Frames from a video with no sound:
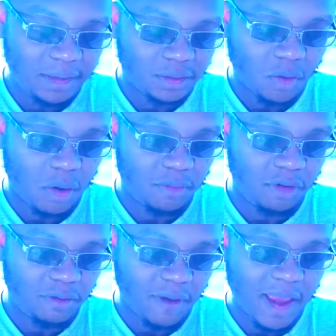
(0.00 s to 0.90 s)

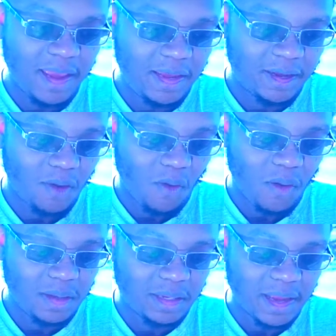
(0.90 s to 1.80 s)
Skarmory right here
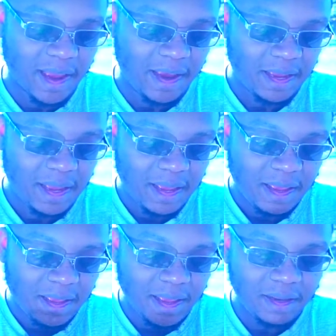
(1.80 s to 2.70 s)
on deck.
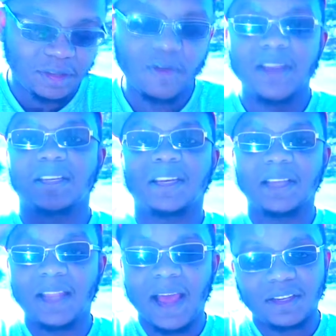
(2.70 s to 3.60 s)
And it's crazy because
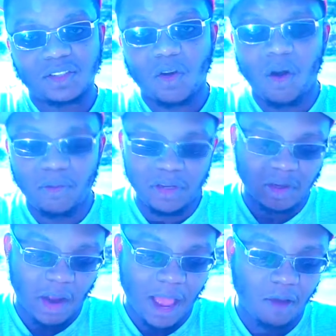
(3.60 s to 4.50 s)
a lot of Skarmories
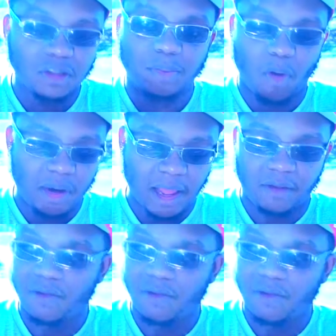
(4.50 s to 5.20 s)
are out spawning like